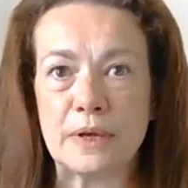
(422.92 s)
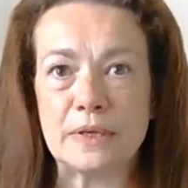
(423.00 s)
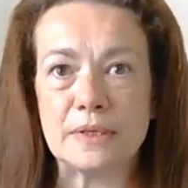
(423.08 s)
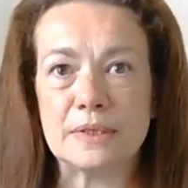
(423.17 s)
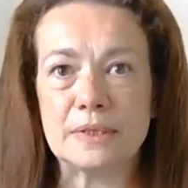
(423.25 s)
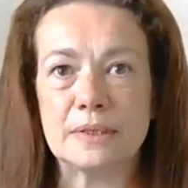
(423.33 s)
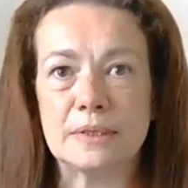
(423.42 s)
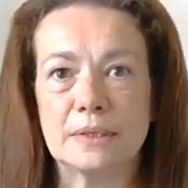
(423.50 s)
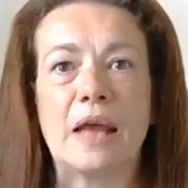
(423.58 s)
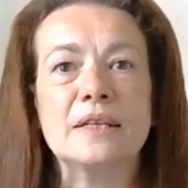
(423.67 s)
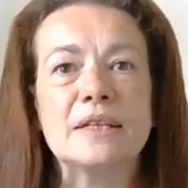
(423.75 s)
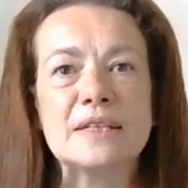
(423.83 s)
space
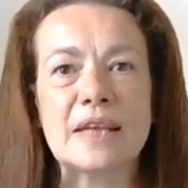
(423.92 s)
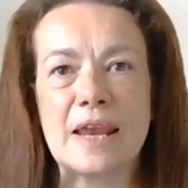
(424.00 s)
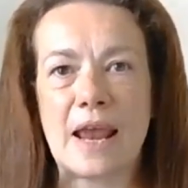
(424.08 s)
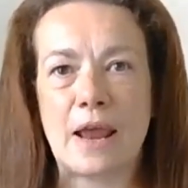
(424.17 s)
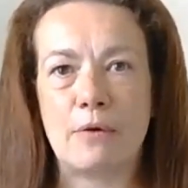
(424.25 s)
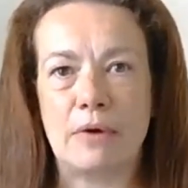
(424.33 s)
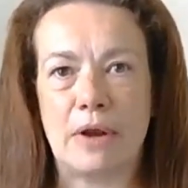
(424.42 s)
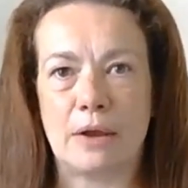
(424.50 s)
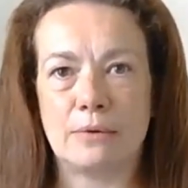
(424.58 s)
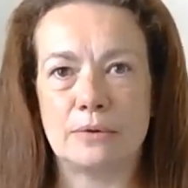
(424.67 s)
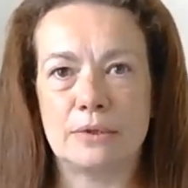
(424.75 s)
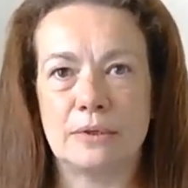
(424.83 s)
and say out
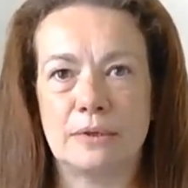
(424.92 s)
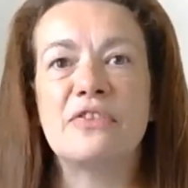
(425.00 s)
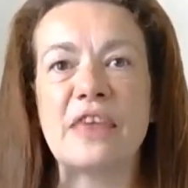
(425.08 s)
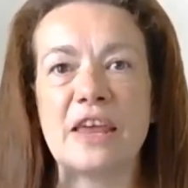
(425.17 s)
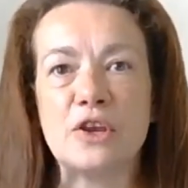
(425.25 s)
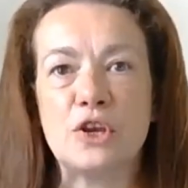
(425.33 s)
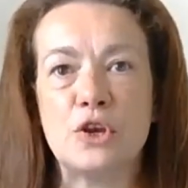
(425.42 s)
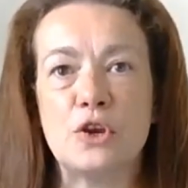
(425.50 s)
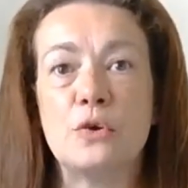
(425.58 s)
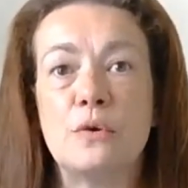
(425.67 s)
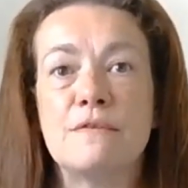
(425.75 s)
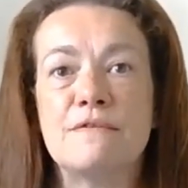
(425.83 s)
loud, thank
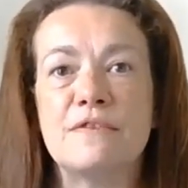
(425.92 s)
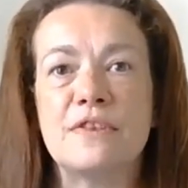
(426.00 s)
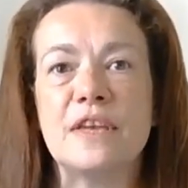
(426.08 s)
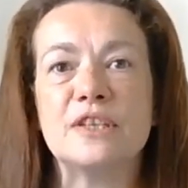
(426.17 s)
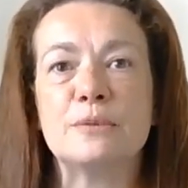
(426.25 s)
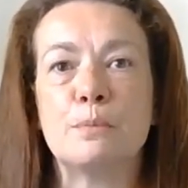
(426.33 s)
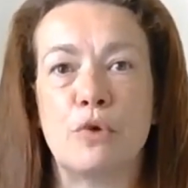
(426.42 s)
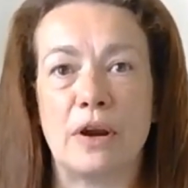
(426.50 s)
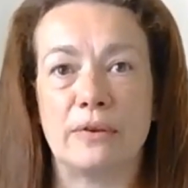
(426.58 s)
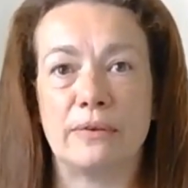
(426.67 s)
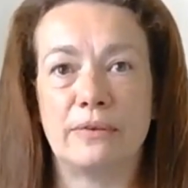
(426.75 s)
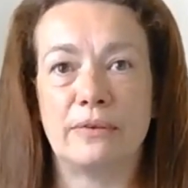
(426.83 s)
you for this
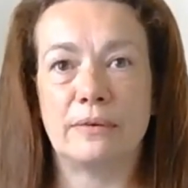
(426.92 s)
breath.